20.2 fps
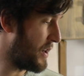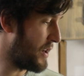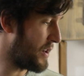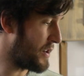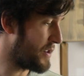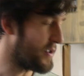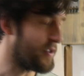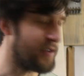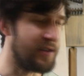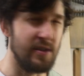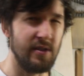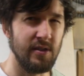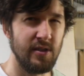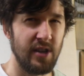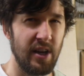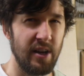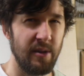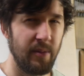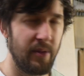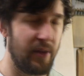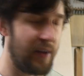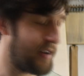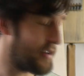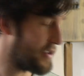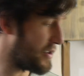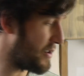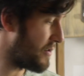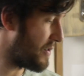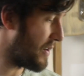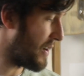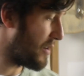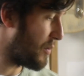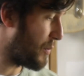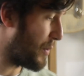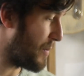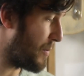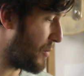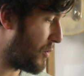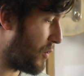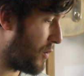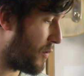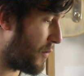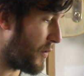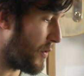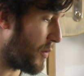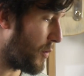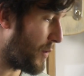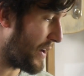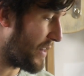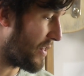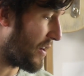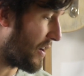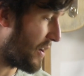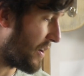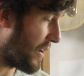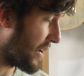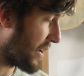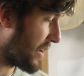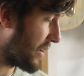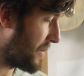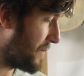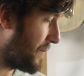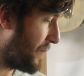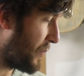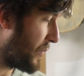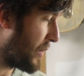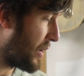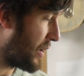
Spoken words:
just to shape that tone a little bit more for the way that I like it.